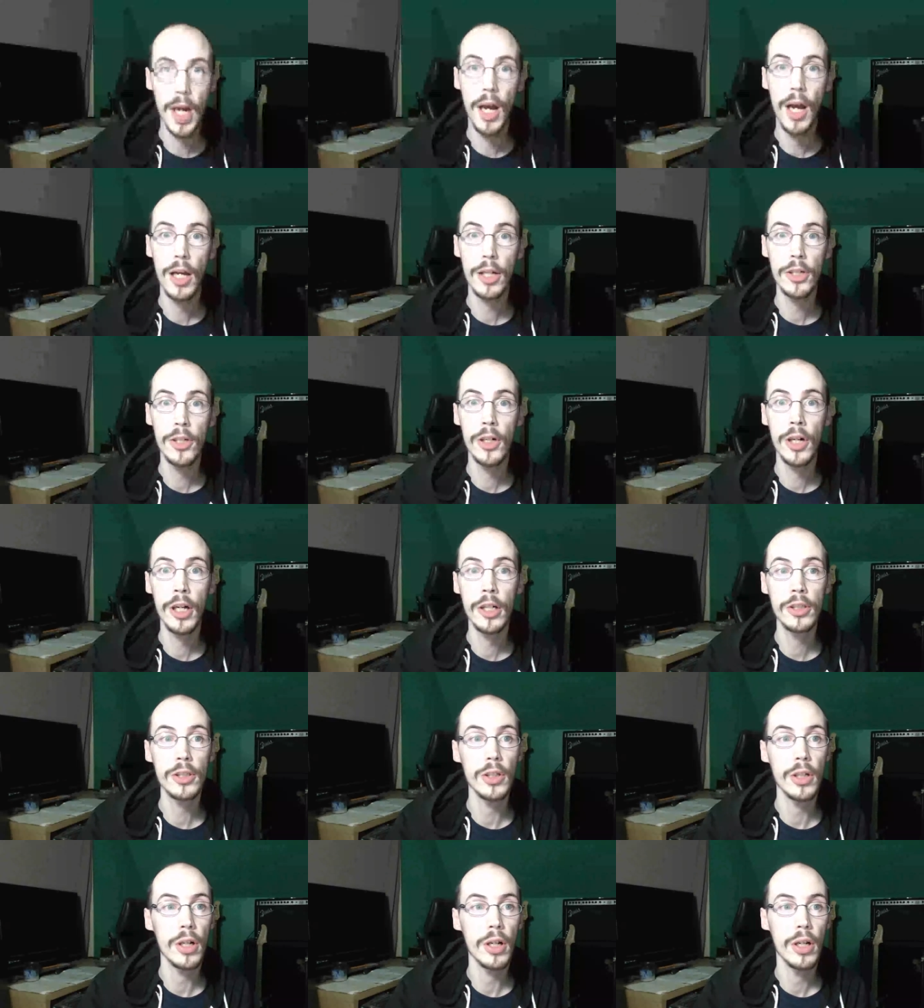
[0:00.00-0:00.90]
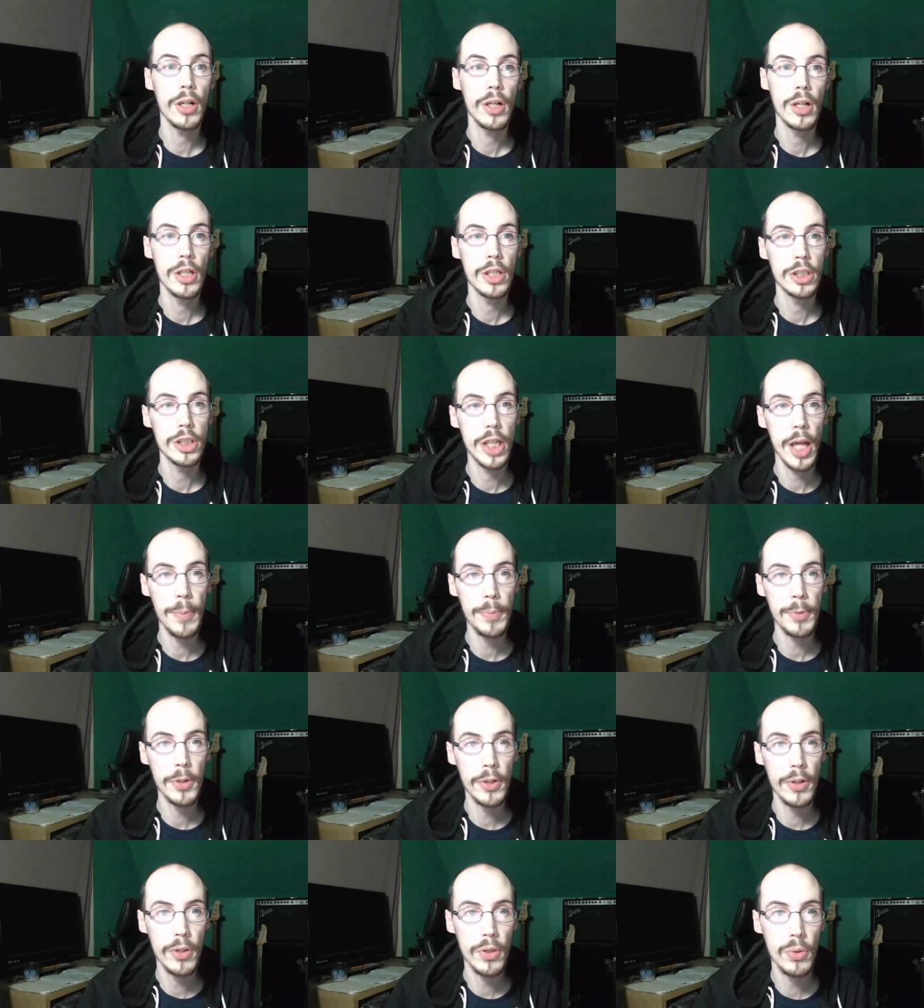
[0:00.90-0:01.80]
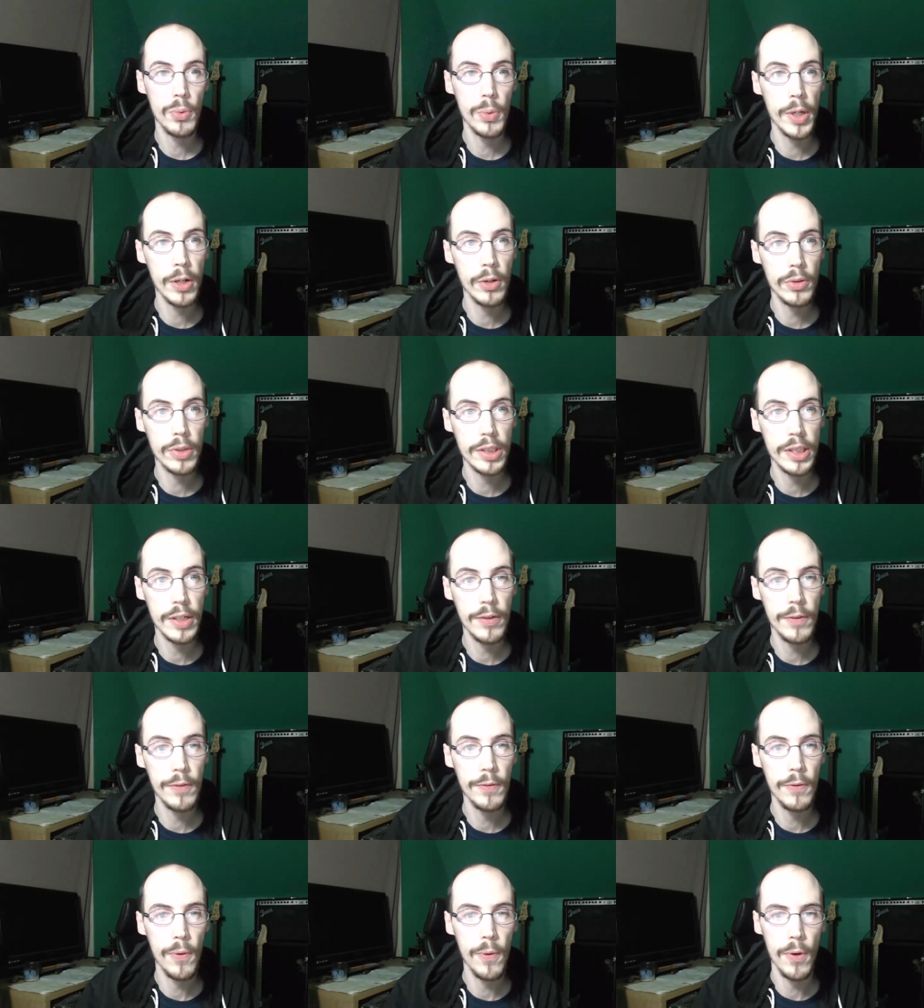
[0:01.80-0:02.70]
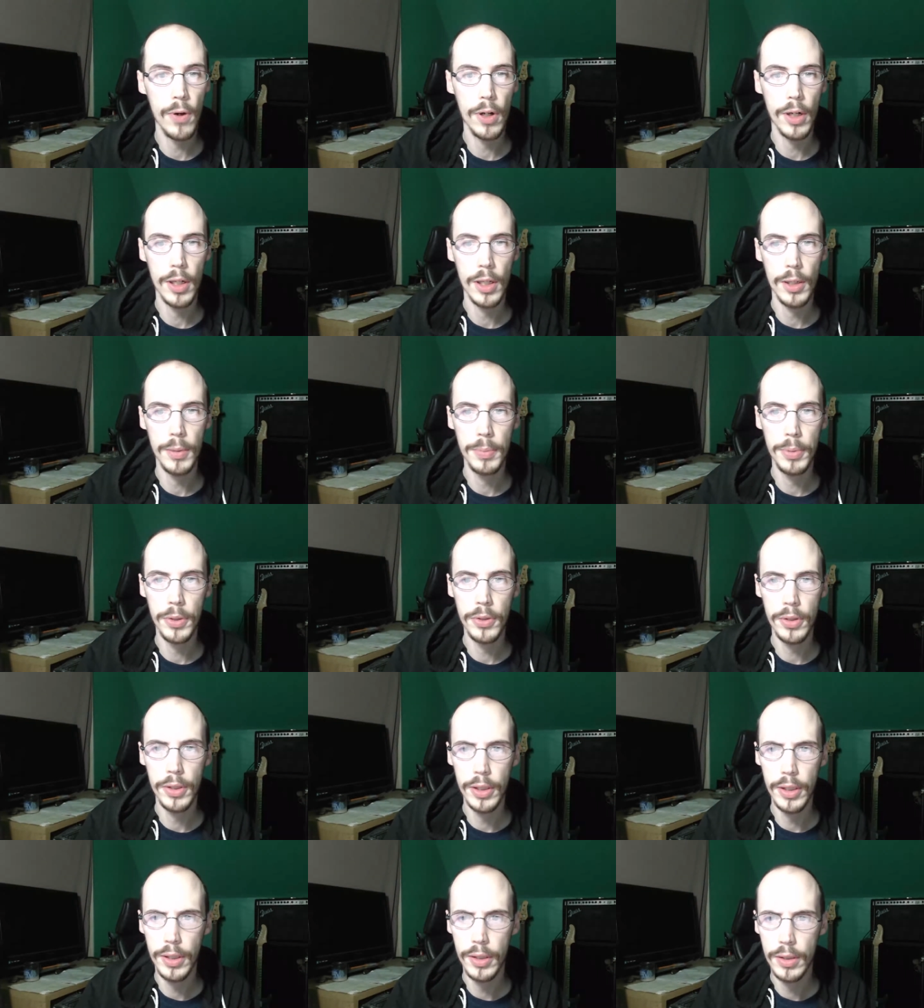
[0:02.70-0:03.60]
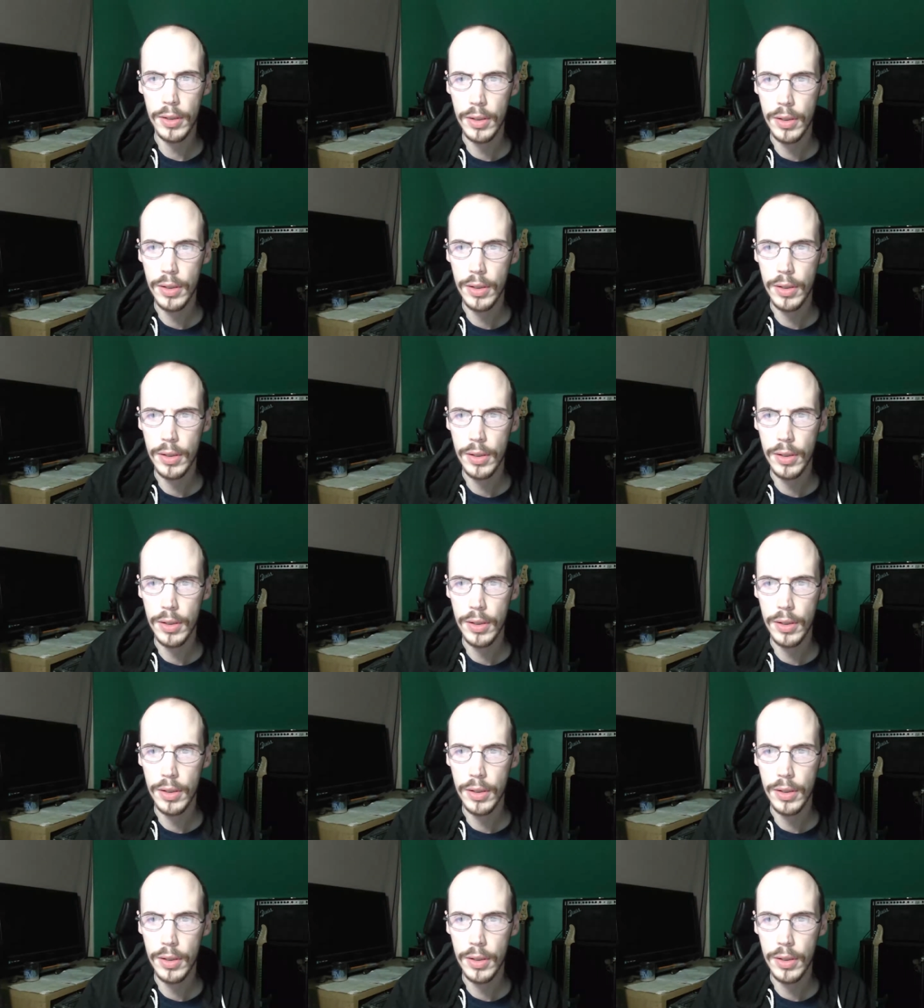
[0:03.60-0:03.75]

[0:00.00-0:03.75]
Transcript: Hunter x Hunter, Chapter 374, Ability.